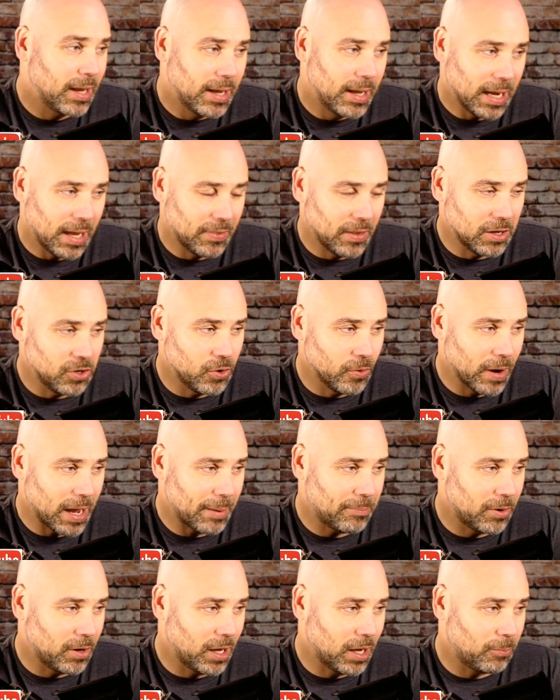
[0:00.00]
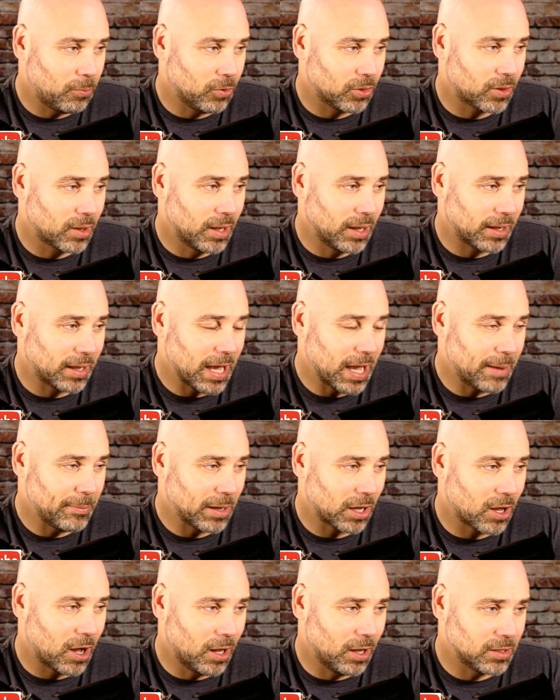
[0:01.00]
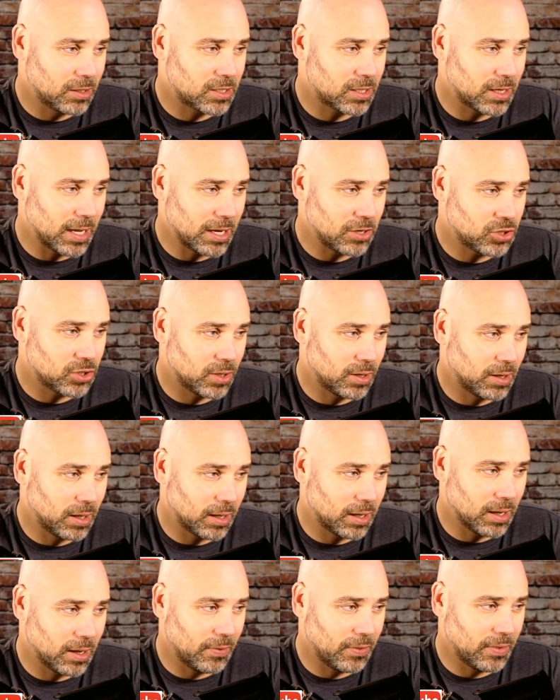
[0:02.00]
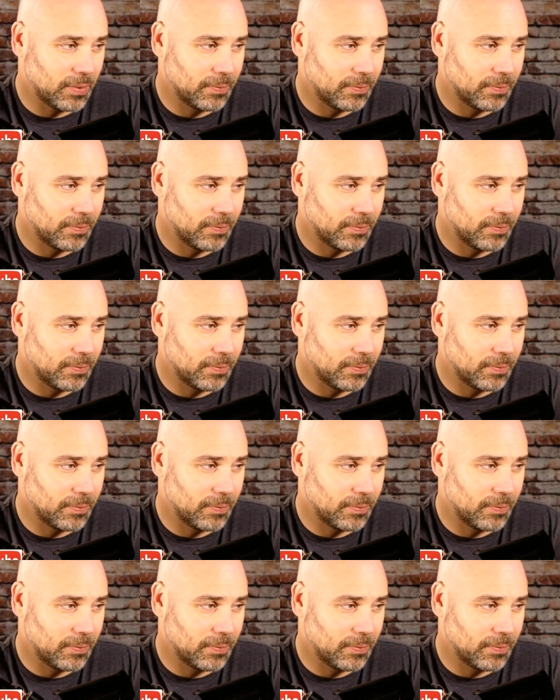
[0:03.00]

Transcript: And then you wrap it up with a game at College Station. Again,